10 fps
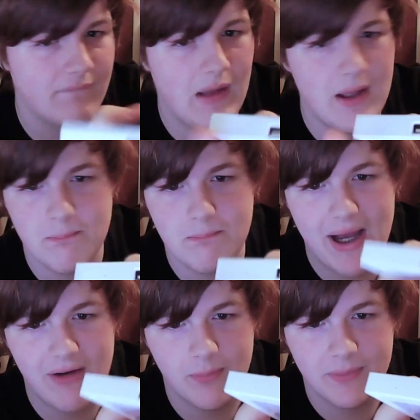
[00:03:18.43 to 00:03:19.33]
a
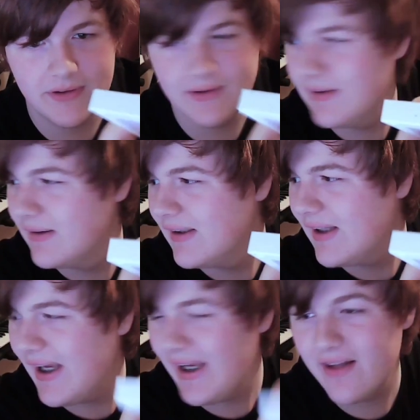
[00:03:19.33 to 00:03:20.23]
power button,
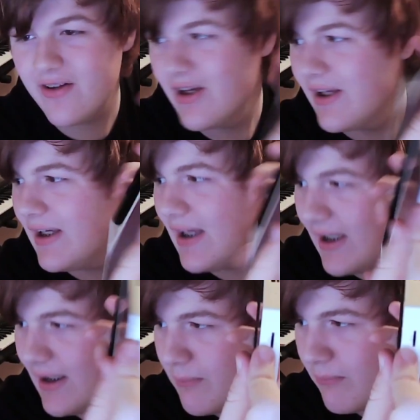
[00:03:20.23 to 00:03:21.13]
and
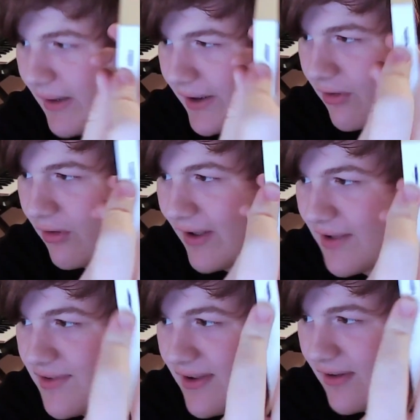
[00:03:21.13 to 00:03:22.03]
a micro SD